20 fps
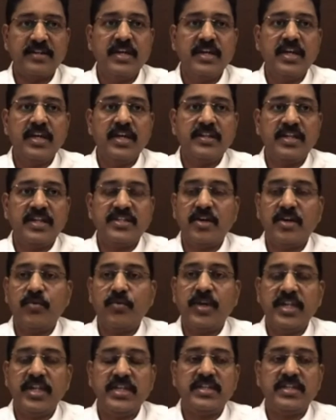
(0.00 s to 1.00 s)
That's how it
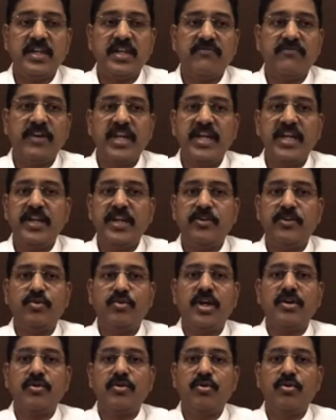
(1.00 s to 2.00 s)
is. And finally, to
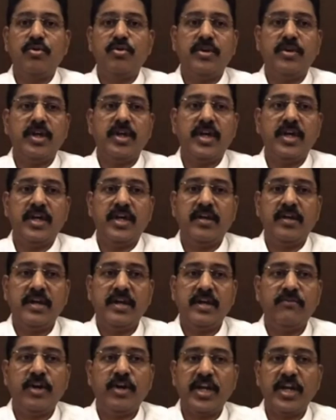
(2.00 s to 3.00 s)
conclude,
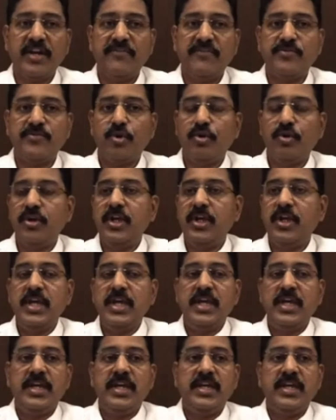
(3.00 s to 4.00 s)
what I have shown
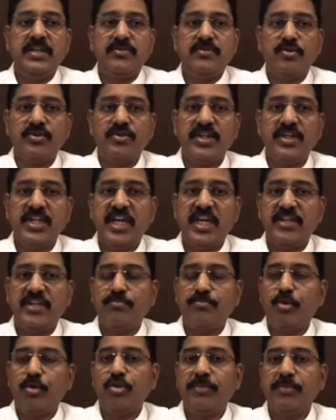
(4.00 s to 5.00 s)
is OCT has
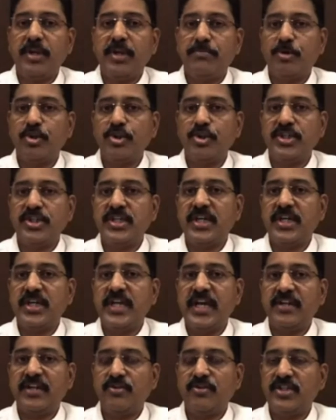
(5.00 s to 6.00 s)
both pre-procedure
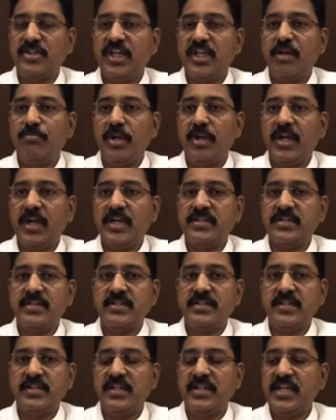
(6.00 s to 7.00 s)
diagnostic implications
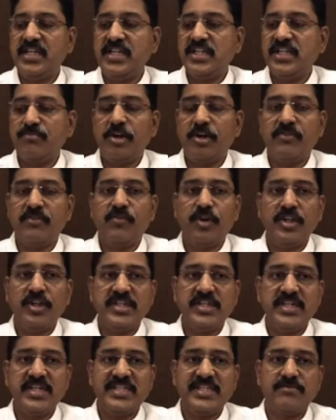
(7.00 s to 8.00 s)
in lesion morphology
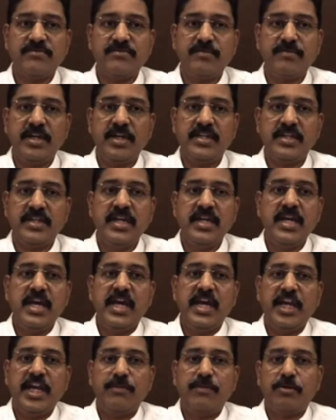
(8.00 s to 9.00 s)
assessment,
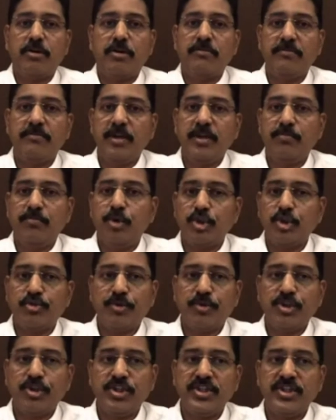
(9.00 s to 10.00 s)
And probably
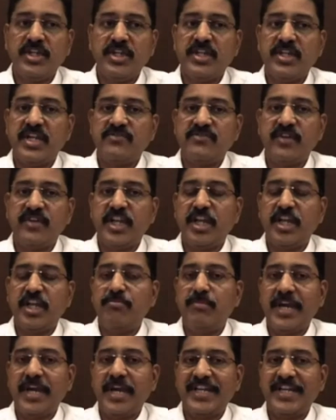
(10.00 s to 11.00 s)
post-procedure, that's where
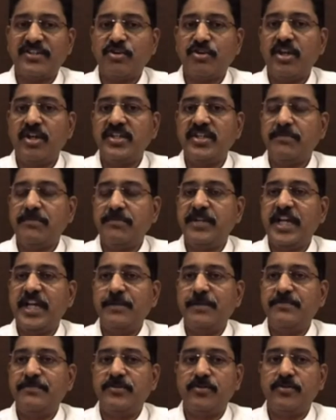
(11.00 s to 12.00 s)
Max concept helps
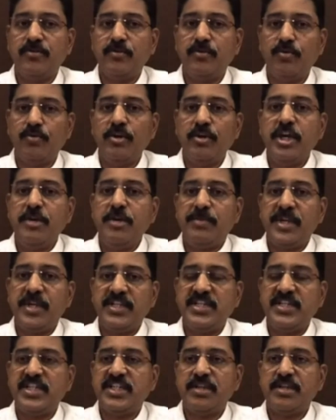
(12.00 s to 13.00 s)
to do
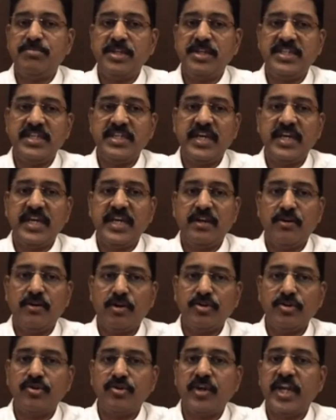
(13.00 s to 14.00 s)
precision PCI and also
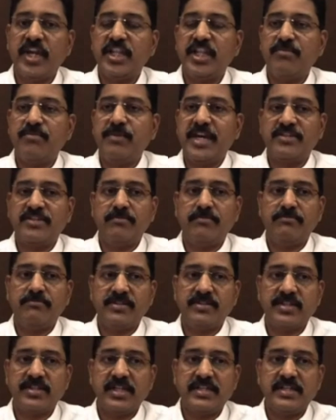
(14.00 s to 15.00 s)
get the maximum
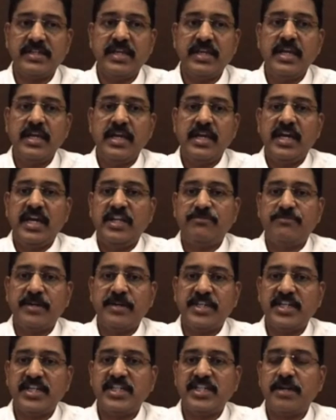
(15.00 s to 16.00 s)
results. And special
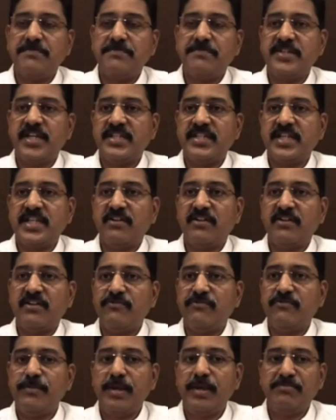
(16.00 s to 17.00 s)
subsets like left
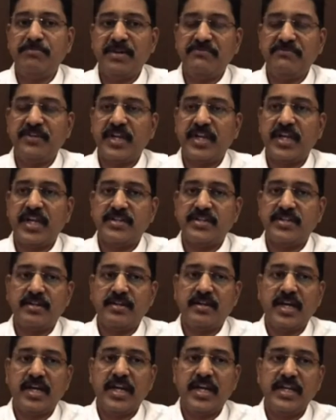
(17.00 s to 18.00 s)
main bifurcation
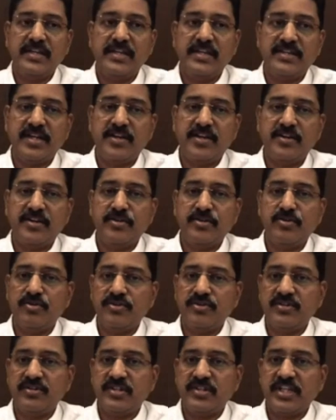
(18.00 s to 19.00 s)
and instant restenosis,
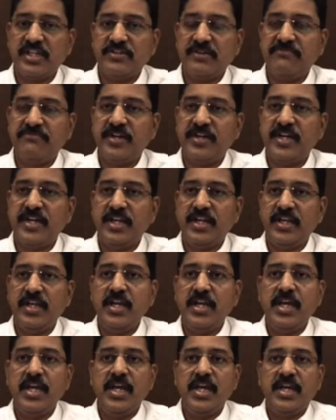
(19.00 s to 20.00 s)
that's definitely
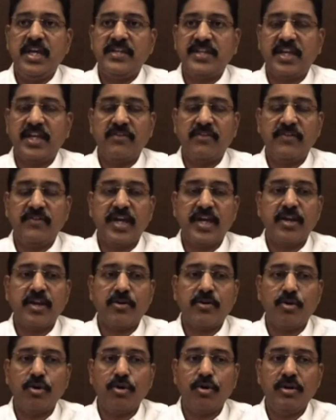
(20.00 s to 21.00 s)
a significant
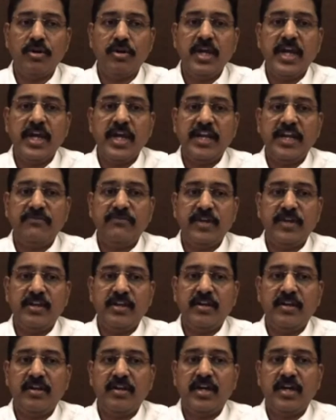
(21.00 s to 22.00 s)
role. And when
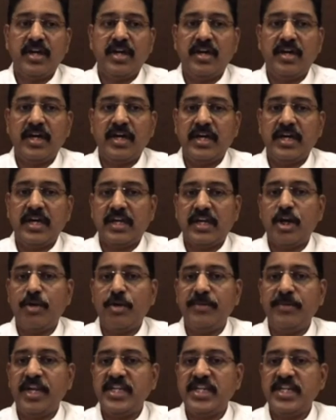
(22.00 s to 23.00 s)
a
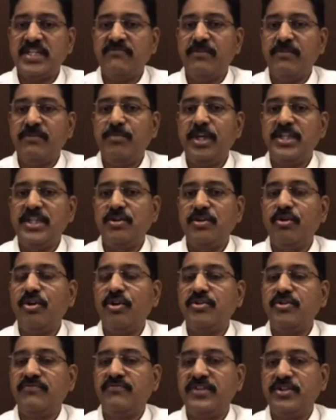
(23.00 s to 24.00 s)
combination of imaging, also
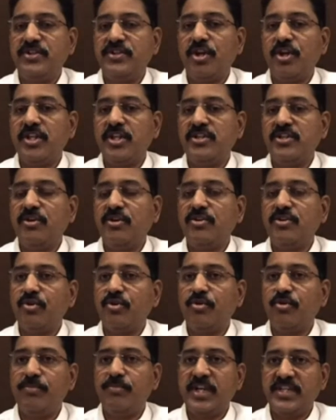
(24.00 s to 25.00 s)
physiology also could be
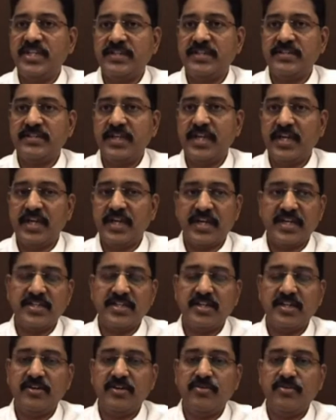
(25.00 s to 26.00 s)
necessary
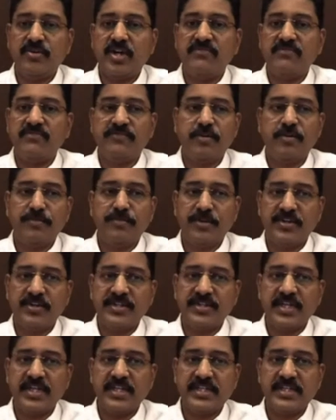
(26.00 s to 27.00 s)
occasionally to confirm
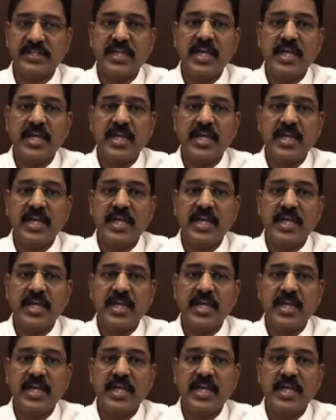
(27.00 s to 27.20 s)
results.